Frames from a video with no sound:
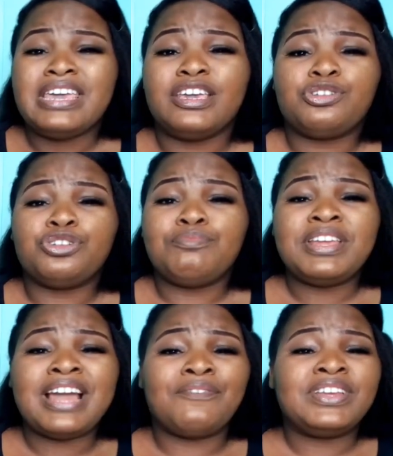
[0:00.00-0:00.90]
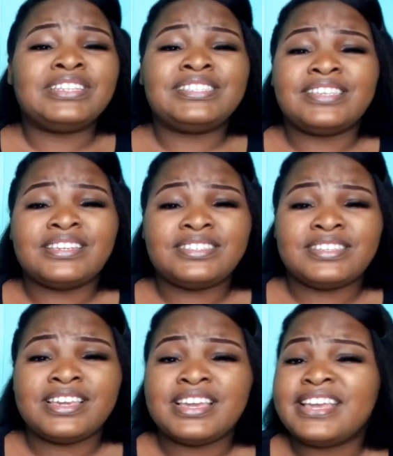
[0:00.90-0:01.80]
It could mean having
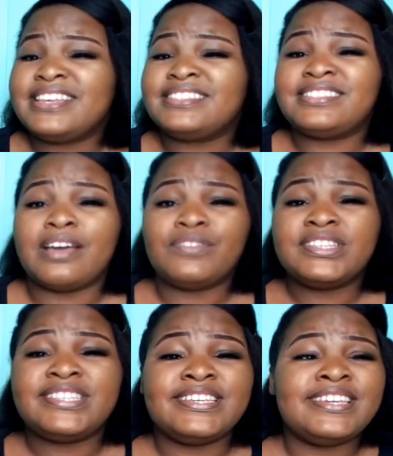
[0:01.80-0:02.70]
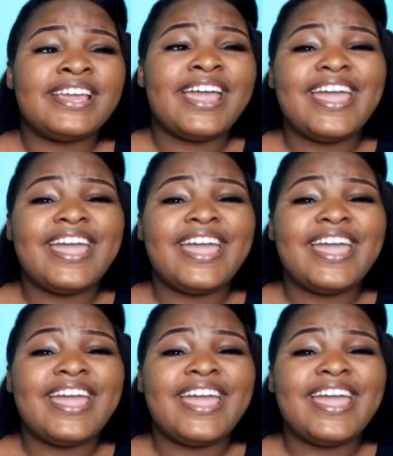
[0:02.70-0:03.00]
60, 70,